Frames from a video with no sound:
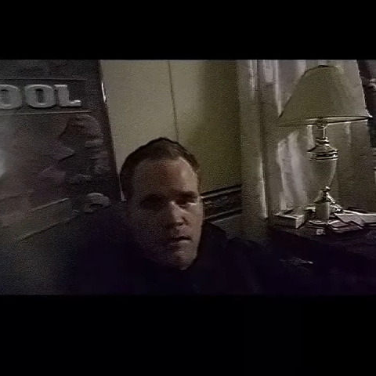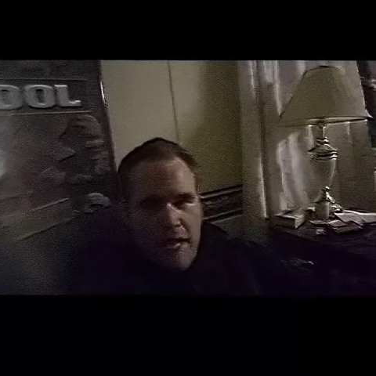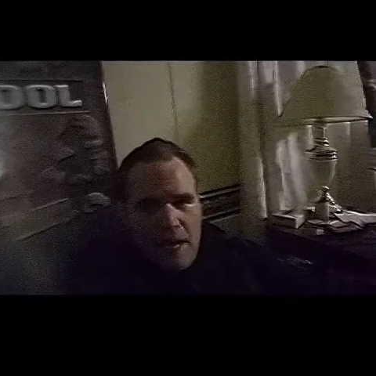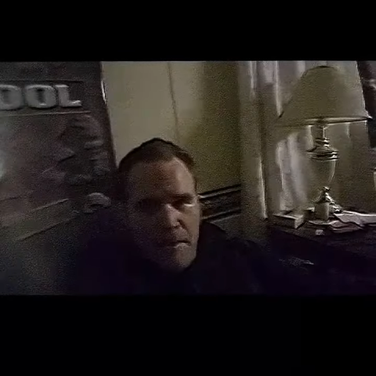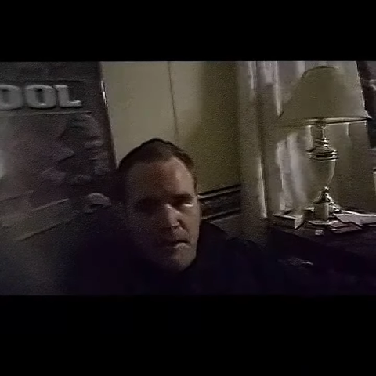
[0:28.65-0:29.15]

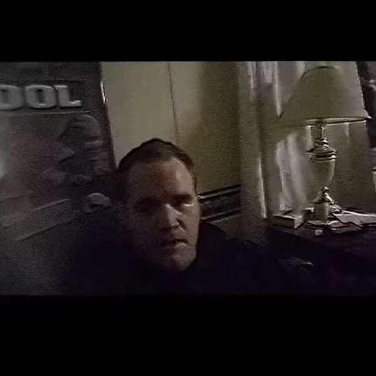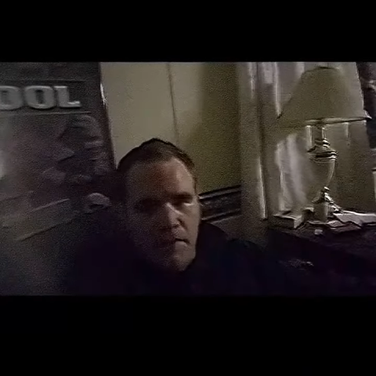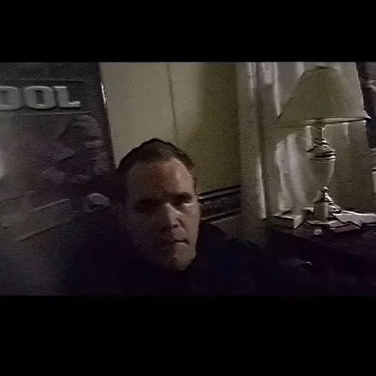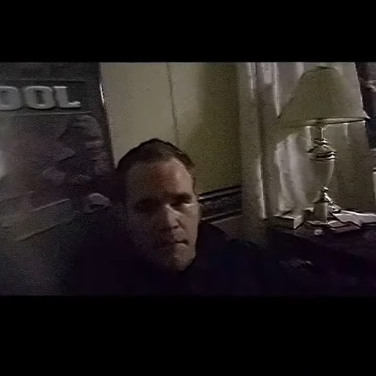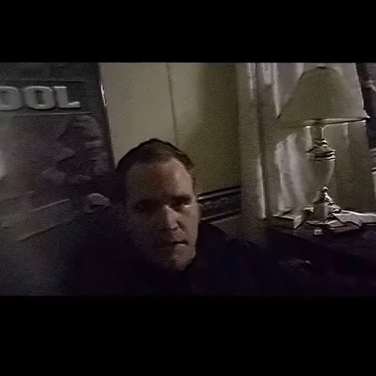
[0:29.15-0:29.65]
Obviously,
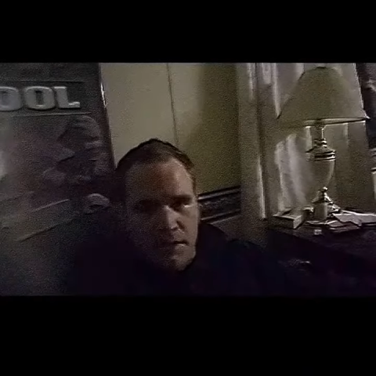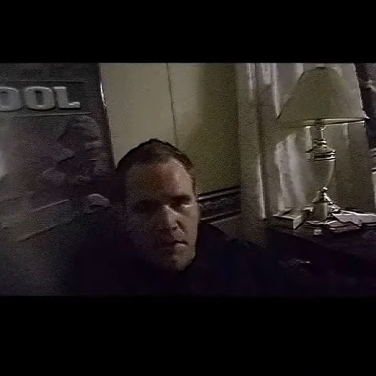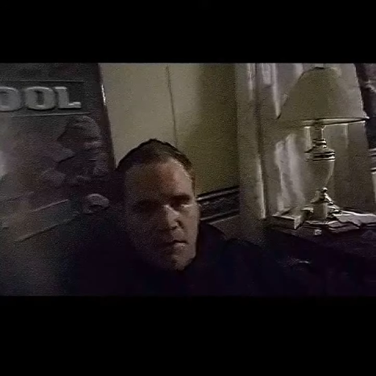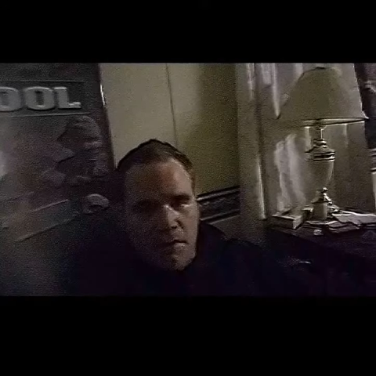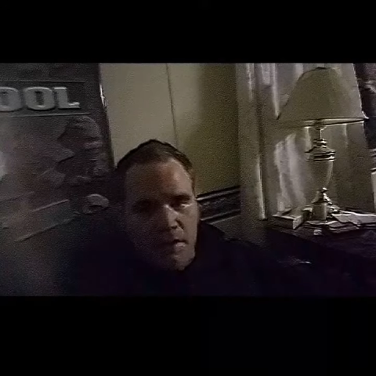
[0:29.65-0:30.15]
if I'm going to start
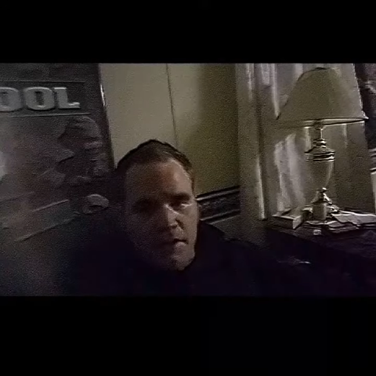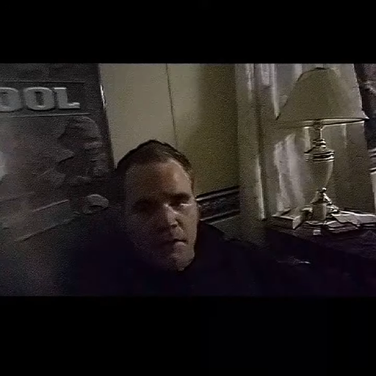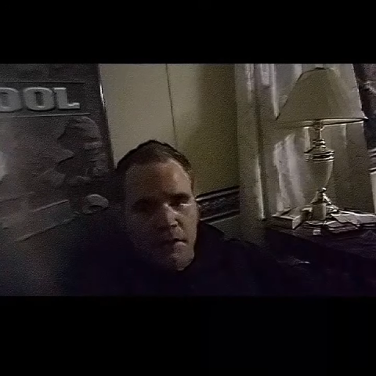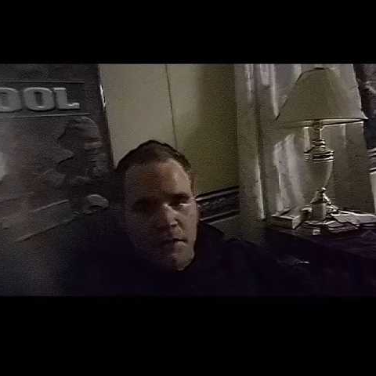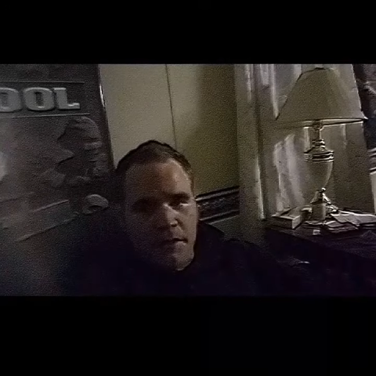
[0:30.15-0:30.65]
a fucking
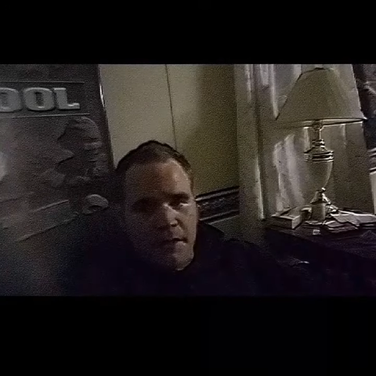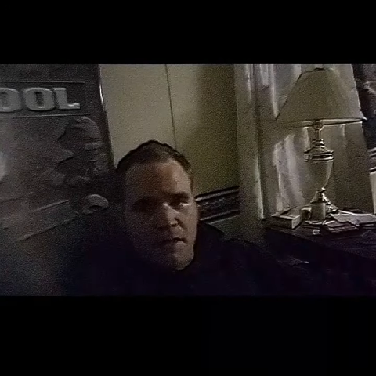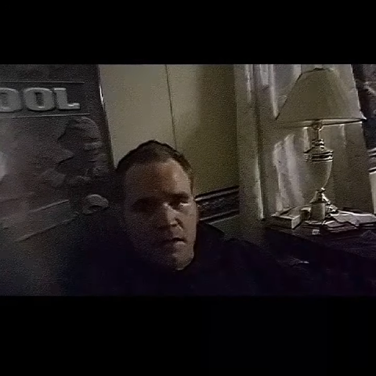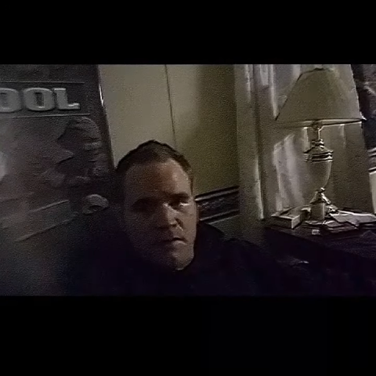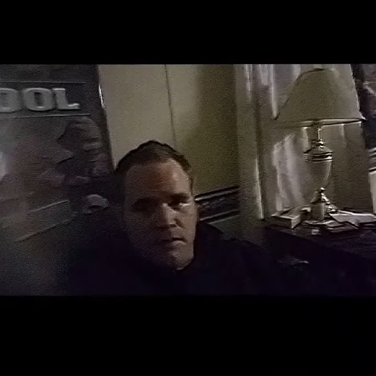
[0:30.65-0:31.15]
YouTube
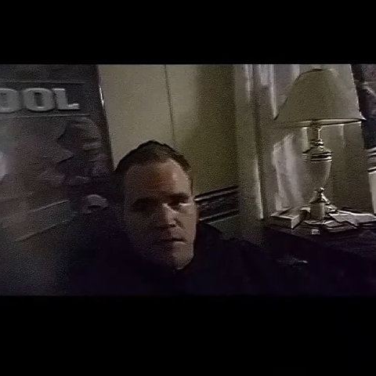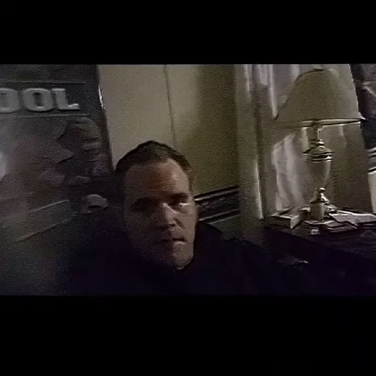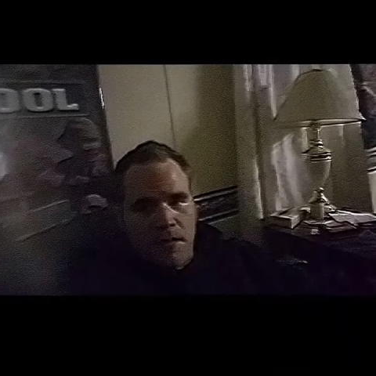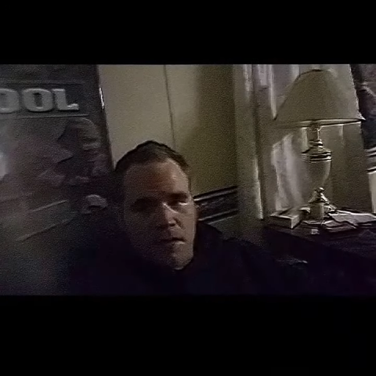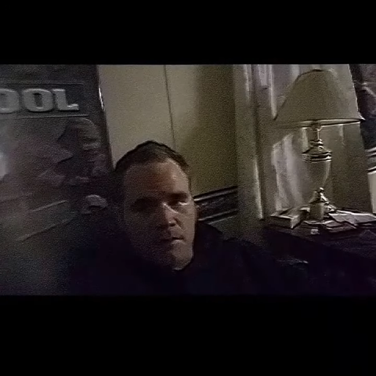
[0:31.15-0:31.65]
channel
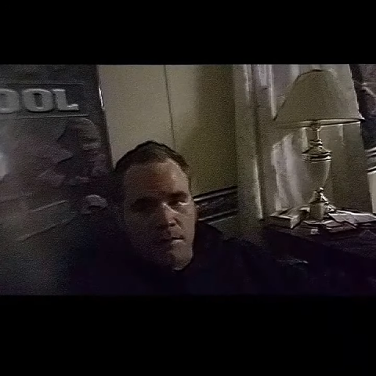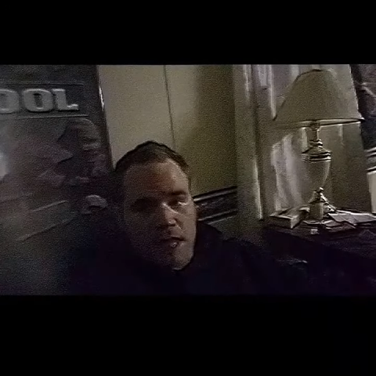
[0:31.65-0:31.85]
about them.